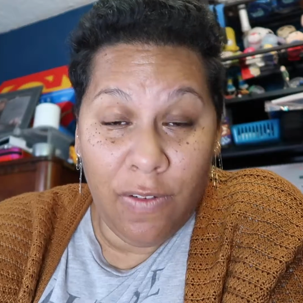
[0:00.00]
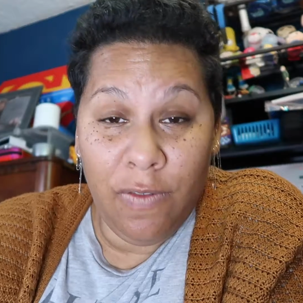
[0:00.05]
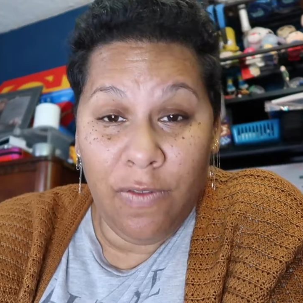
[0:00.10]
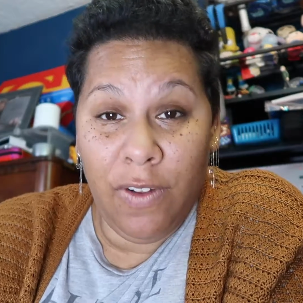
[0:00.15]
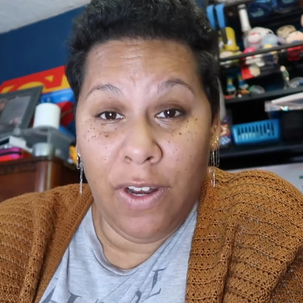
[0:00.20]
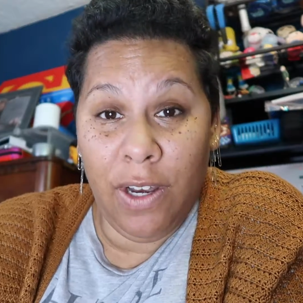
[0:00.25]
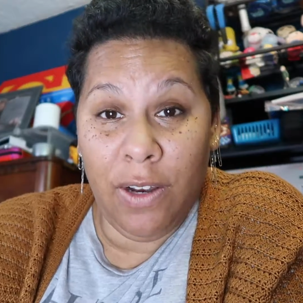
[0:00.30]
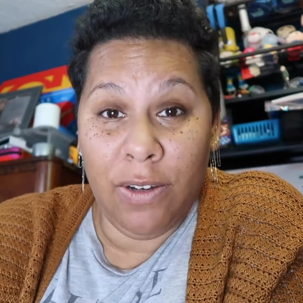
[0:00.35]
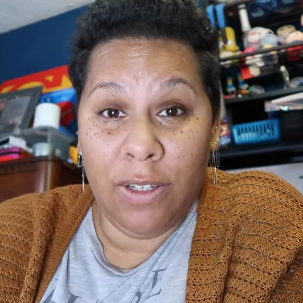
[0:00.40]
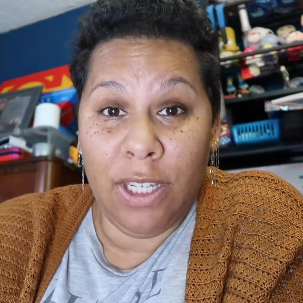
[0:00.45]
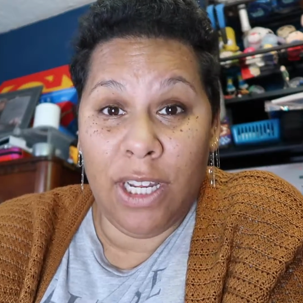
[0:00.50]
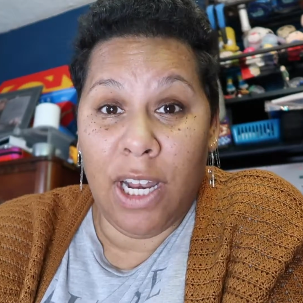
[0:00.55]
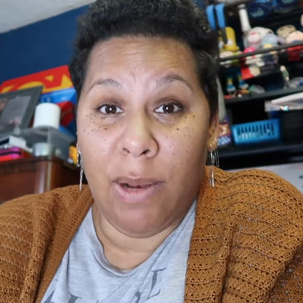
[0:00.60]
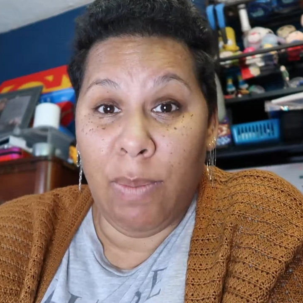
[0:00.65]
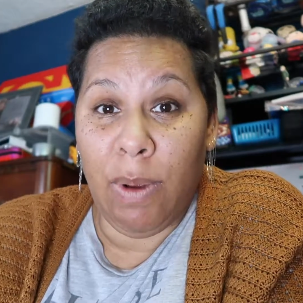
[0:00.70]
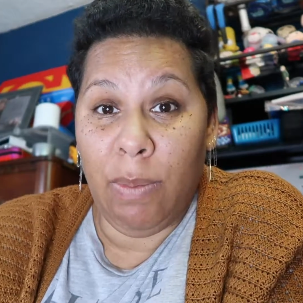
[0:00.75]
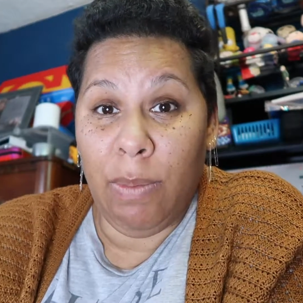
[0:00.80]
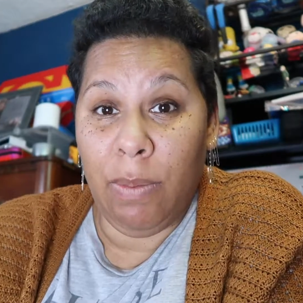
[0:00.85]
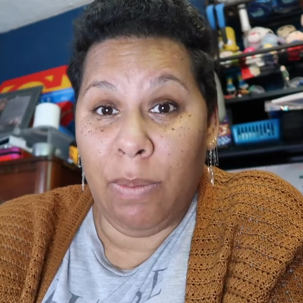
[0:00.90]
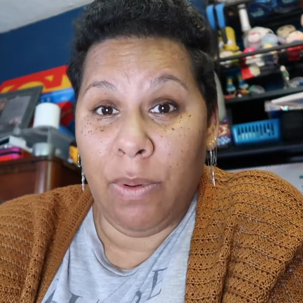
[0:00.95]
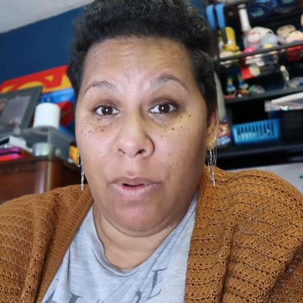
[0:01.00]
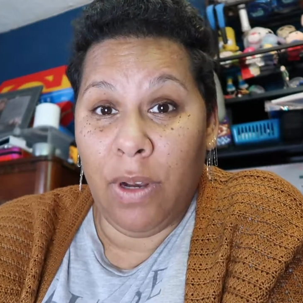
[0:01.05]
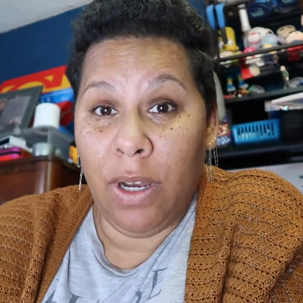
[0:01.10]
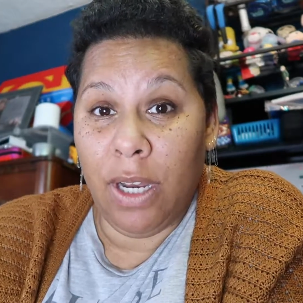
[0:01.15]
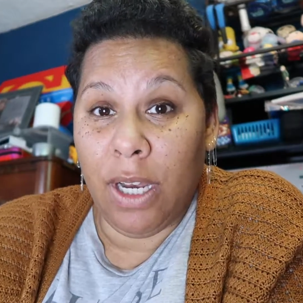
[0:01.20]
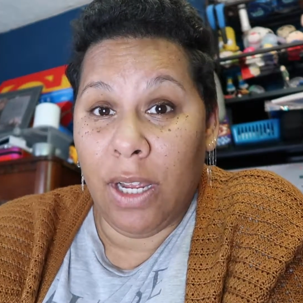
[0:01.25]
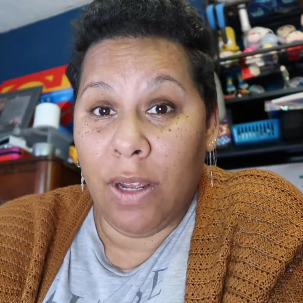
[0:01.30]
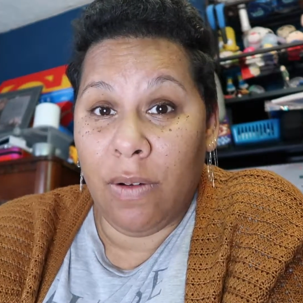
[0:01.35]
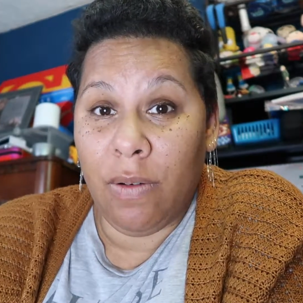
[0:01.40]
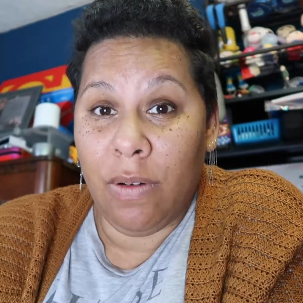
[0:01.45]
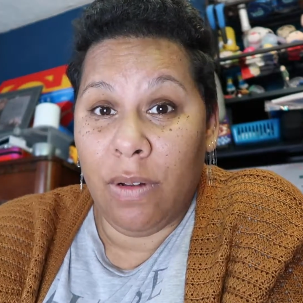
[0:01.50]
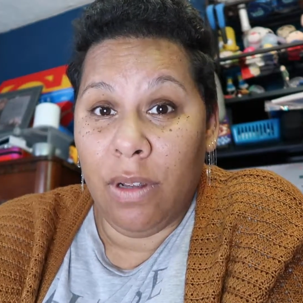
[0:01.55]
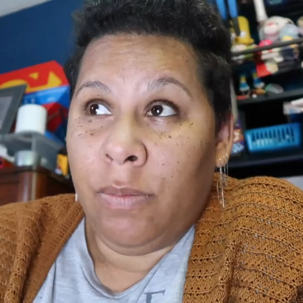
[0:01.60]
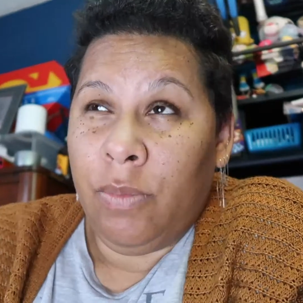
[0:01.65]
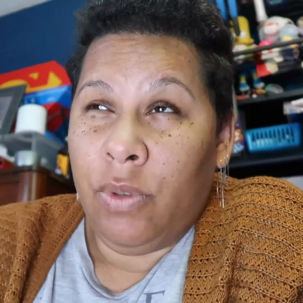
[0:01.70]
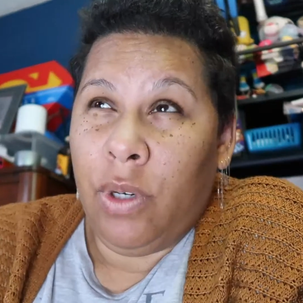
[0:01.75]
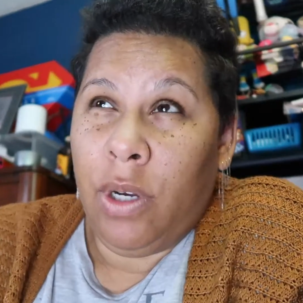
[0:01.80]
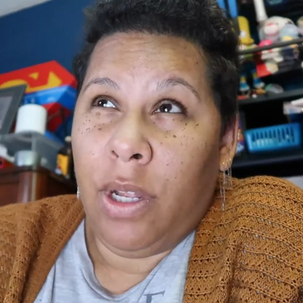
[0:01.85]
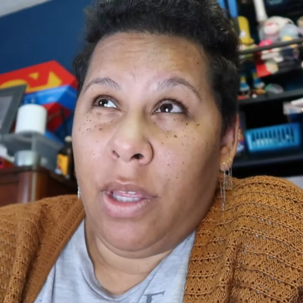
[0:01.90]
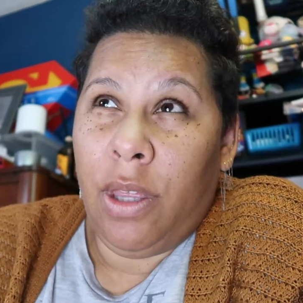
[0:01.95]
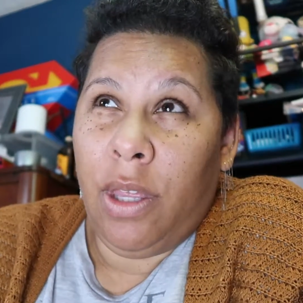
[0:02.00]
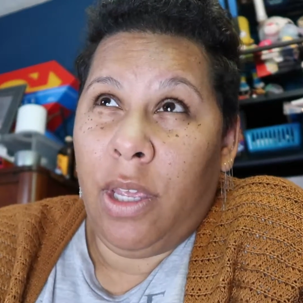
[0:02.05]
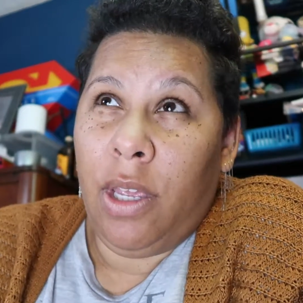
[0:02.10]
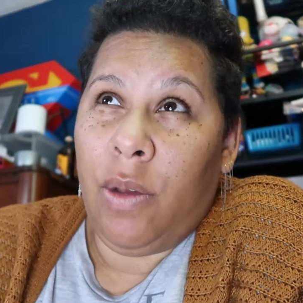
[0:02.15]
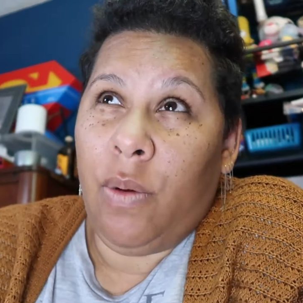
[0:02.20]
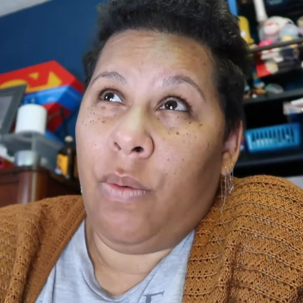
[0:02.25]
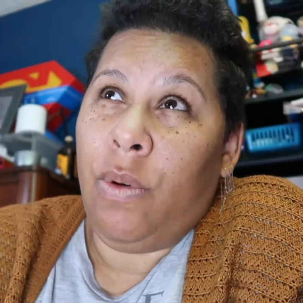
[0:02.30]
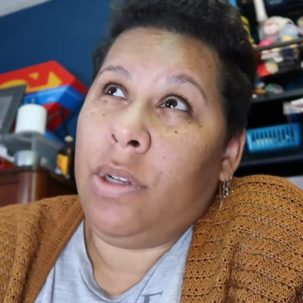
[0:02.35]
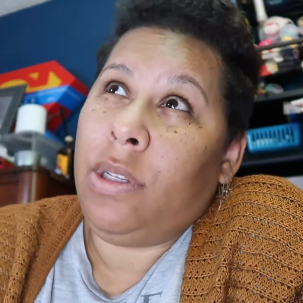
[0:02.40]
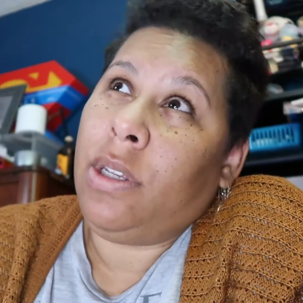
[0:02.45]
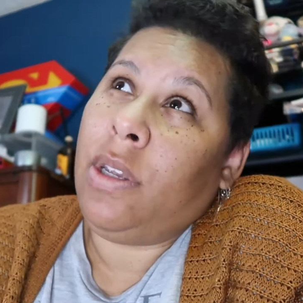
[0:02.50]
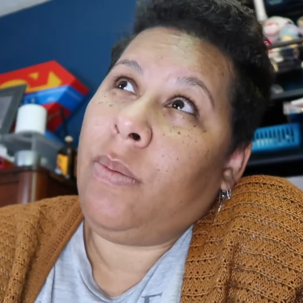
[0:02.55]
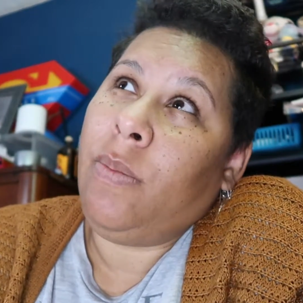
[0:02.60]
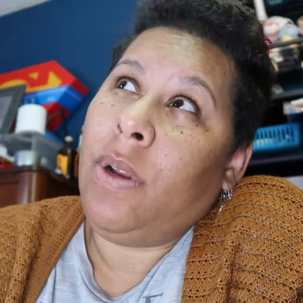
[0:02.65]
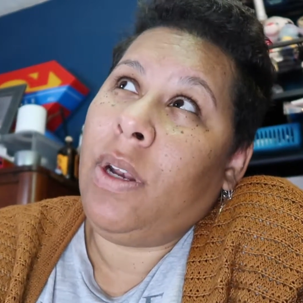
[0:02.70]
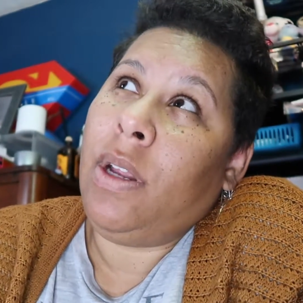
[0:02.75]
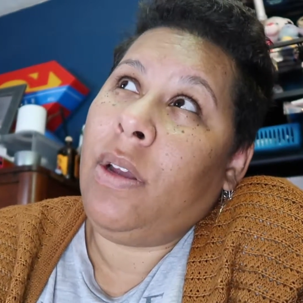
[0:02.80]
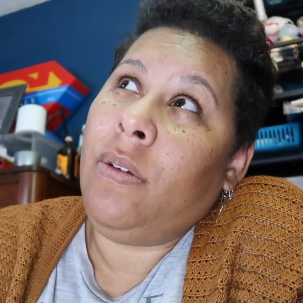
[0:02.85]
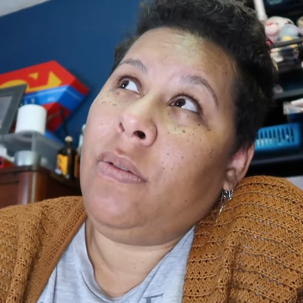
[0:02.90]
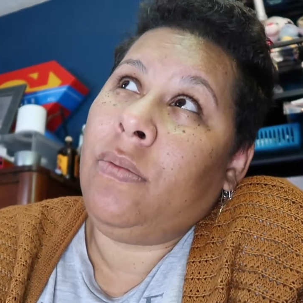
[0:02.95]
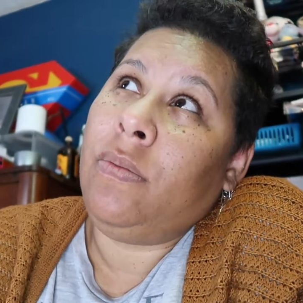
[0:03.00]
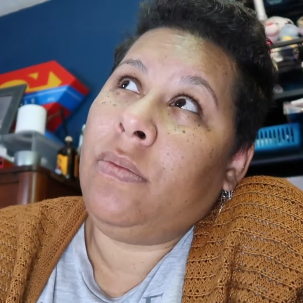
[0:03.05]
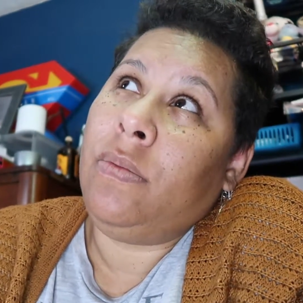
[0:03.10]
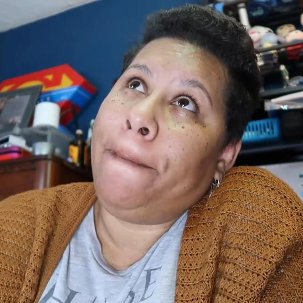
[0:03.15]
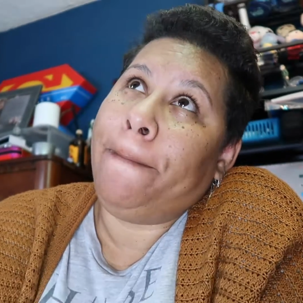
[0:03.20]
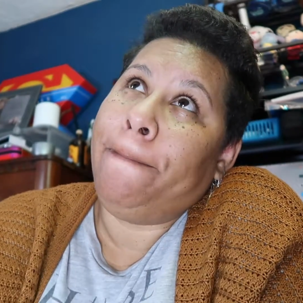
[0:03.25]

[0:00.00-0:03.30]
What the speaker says: videos that I might be putting out. I'm trying to think of what's coming out.